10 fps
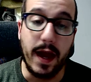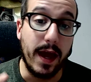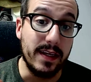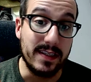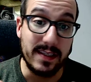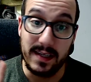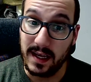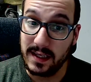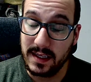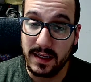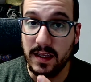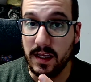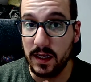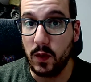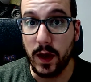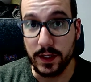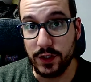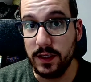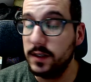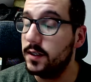set the
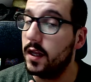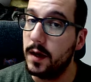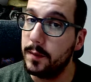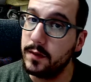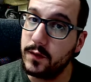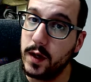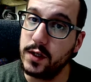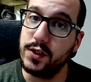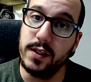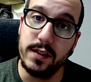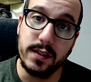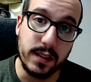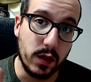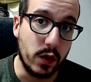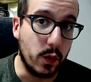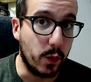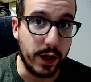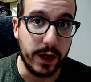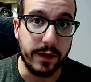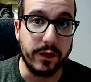questions, the number of questions, the
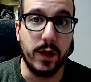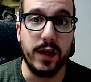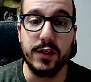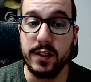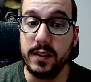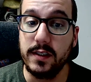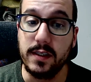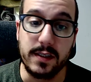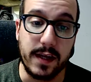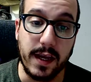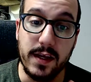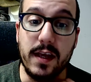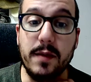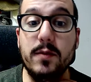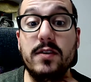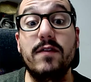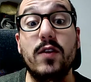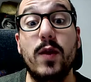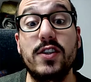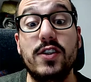wording of the questions, the scale labels of the
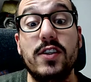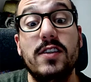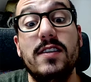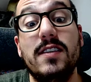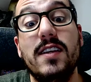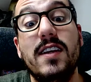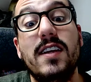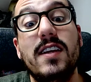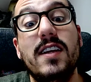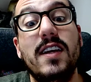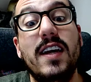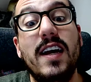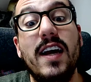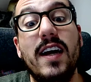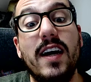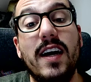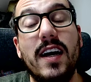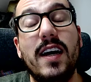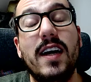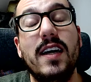questions,
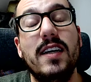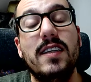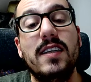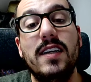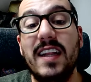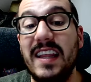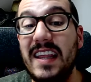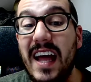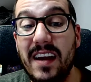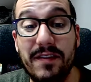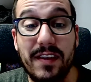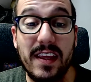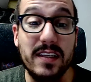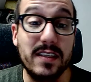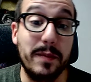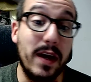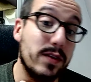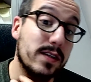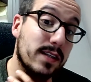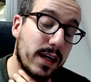a lot of things about the
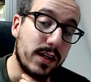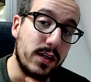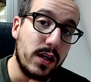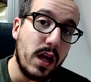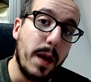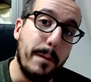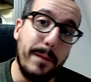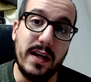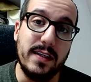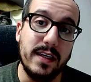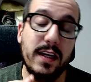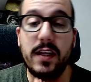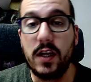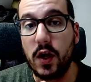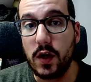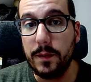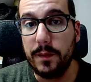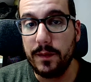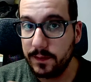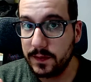scale. But in the current
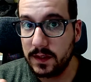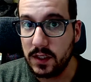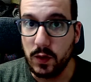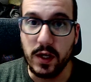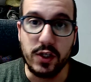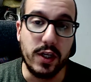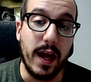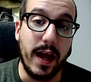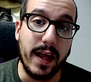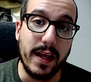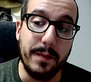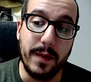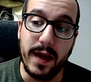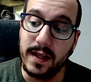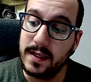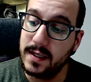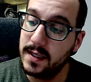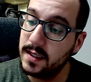situation, I am not